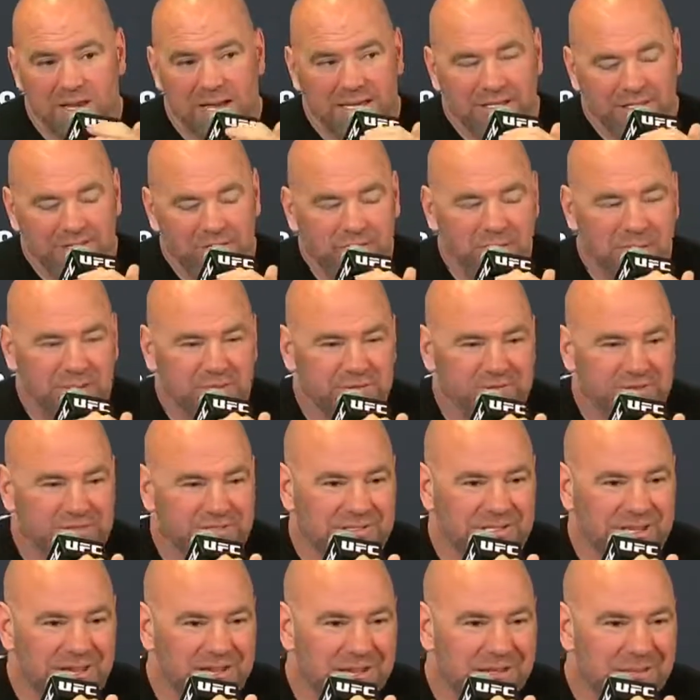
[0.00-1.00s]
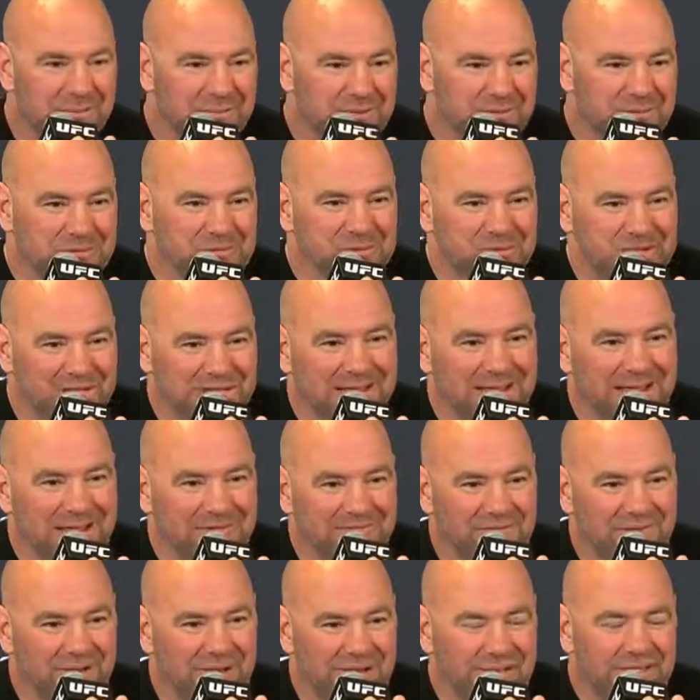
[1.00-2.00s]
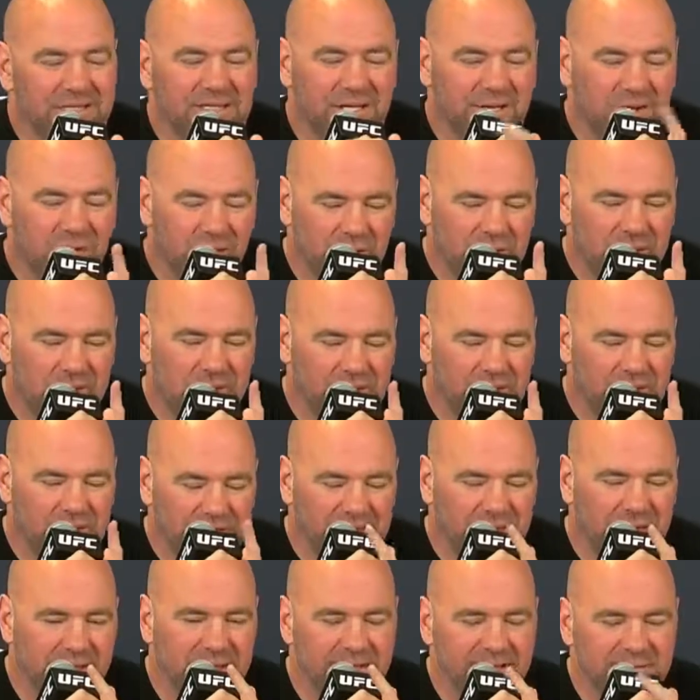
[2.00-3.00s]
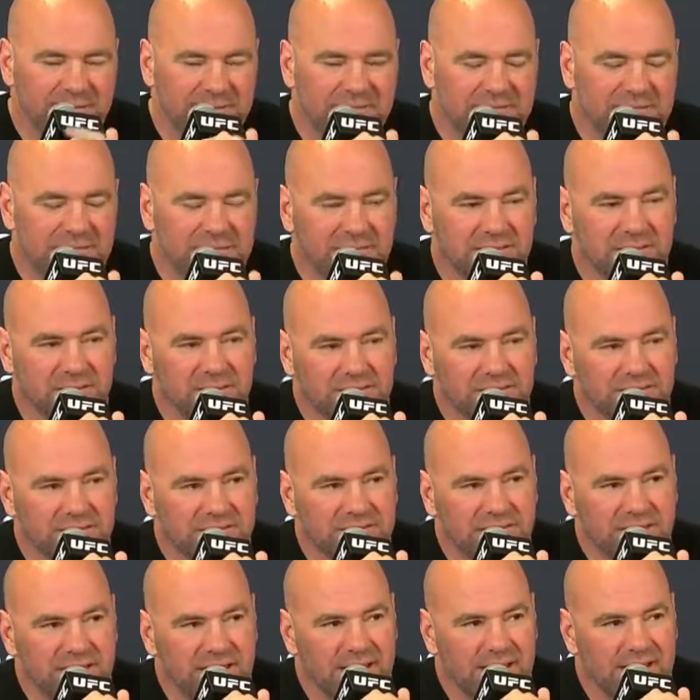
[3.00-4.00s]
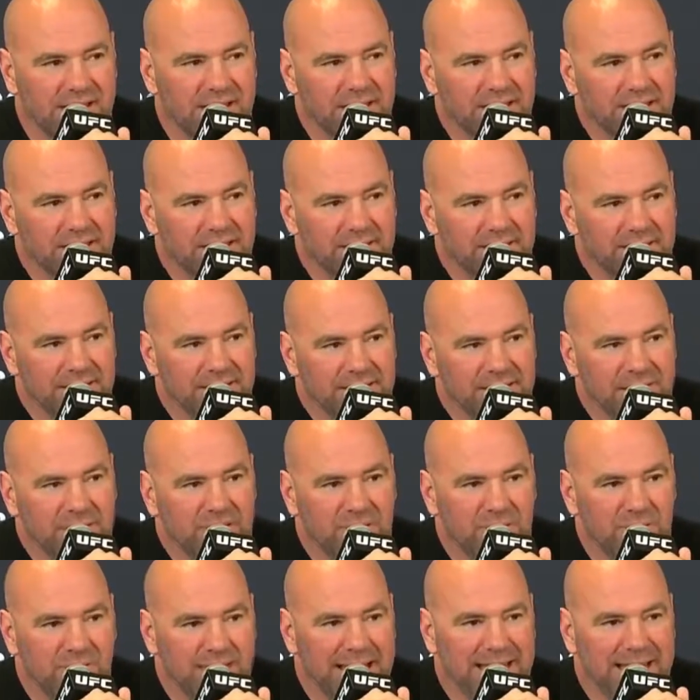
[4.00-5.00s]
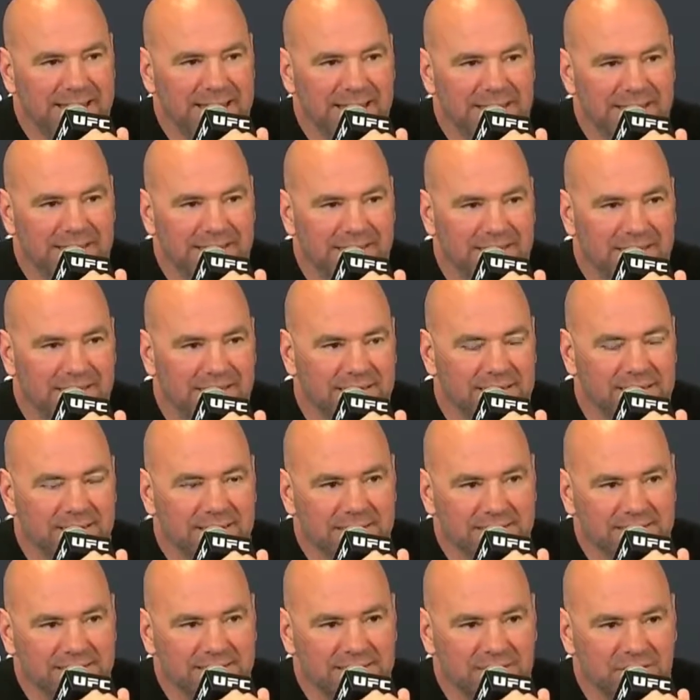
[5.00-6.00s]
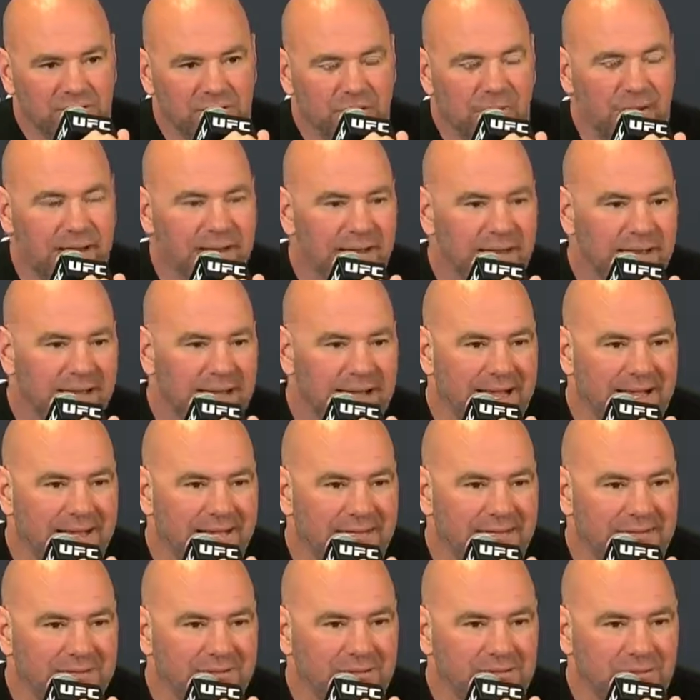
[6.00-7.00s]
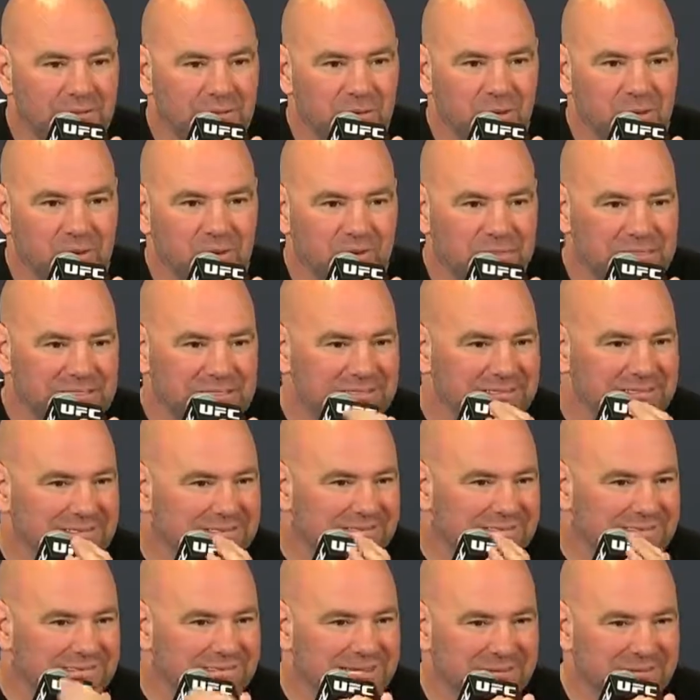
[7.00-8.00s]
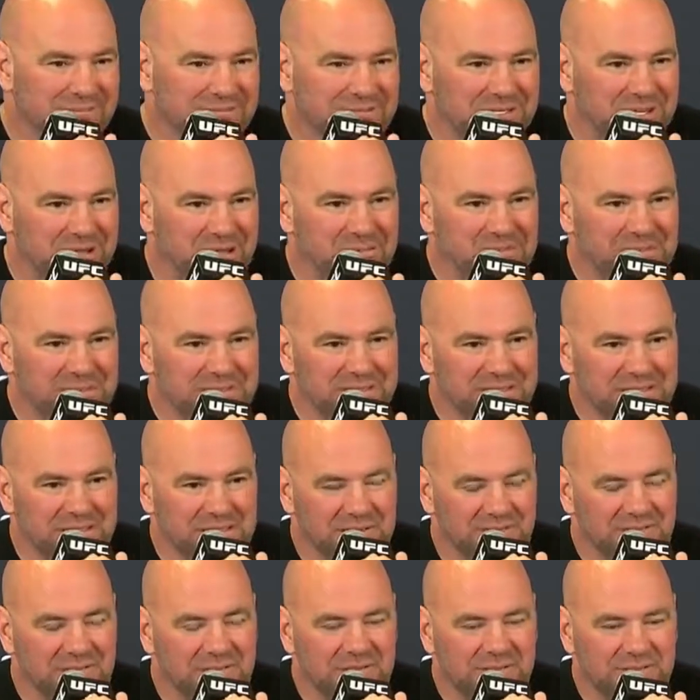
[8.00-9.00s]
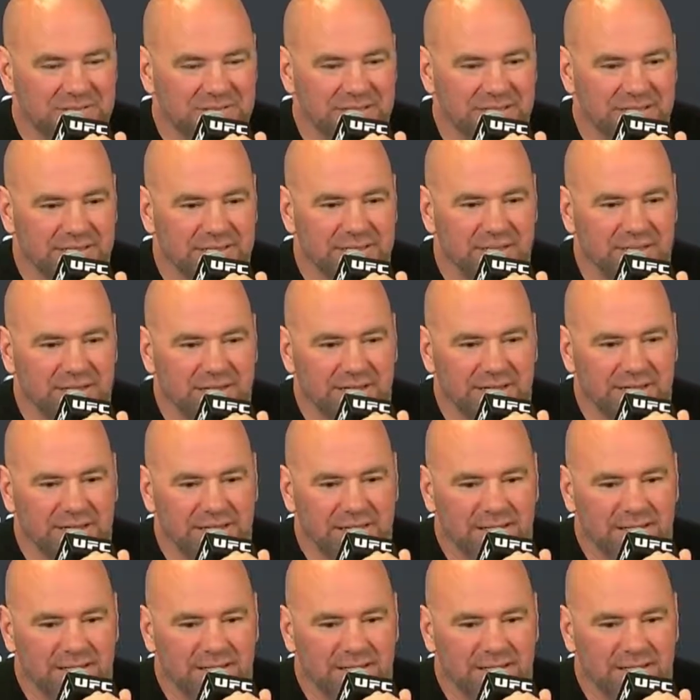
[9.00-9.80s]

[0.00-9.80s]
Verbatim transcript: I do interest. I am interested in that fight. And you know what? The thing is, is that Neil Magny uh, is a great guy who always steps up and delivers, and uh,